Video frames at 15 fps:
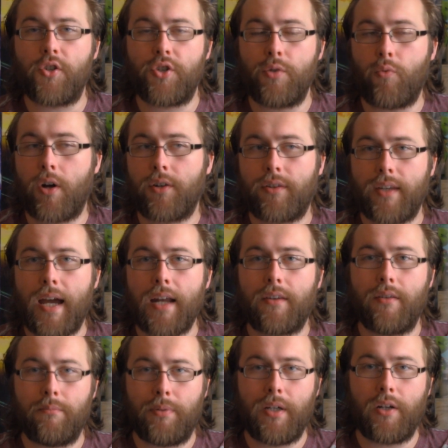She wants that
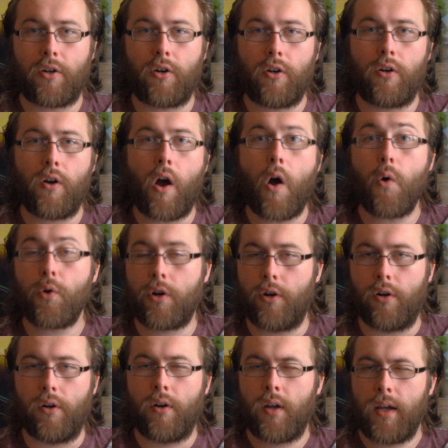to be her
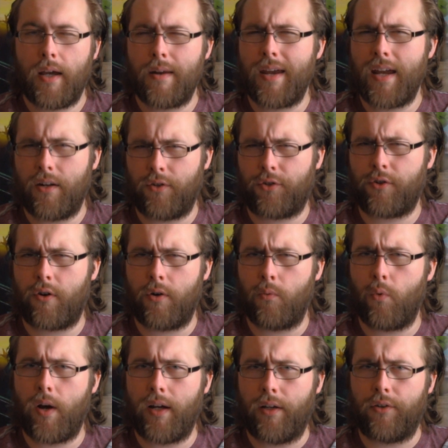owner in
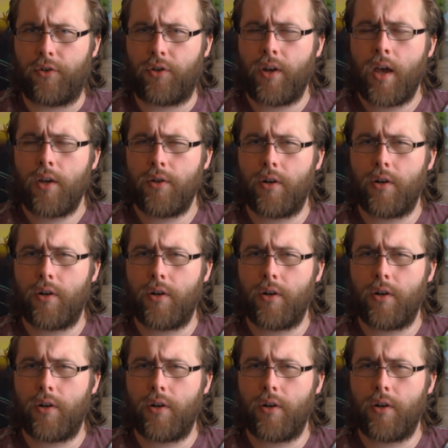certain ways.